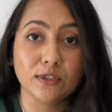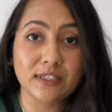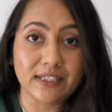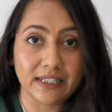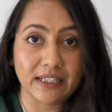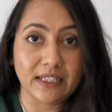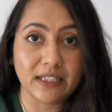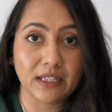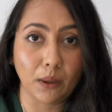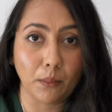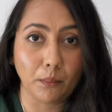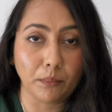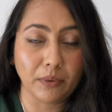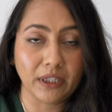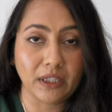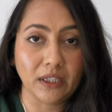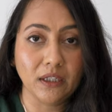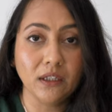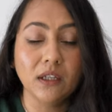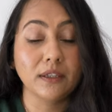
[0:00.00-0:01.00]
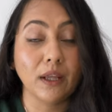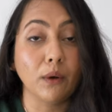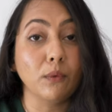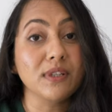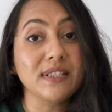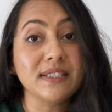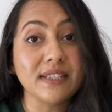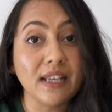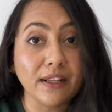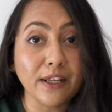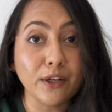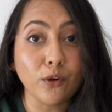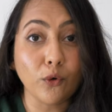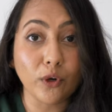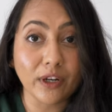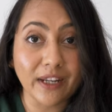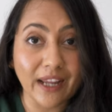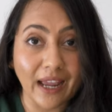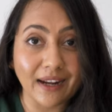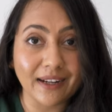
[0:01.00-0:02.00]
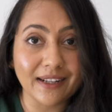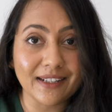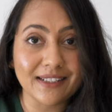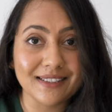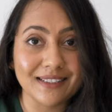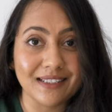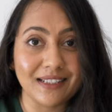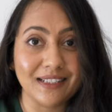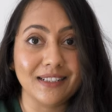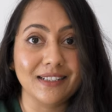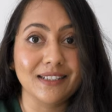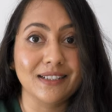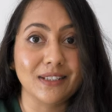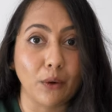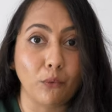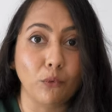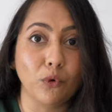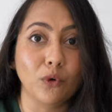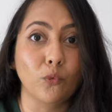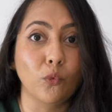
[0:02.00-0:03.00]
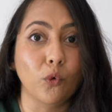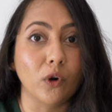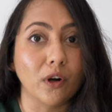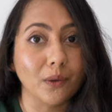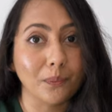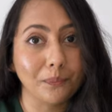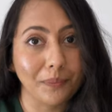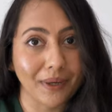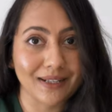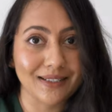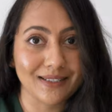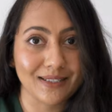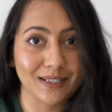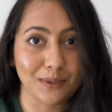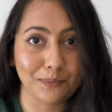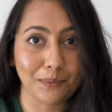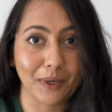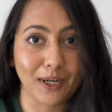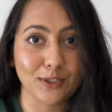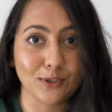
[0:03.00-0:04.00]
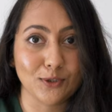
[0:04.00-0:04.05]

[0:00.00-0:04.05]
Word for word: Seed Company that was selling organic seeds that would work best in my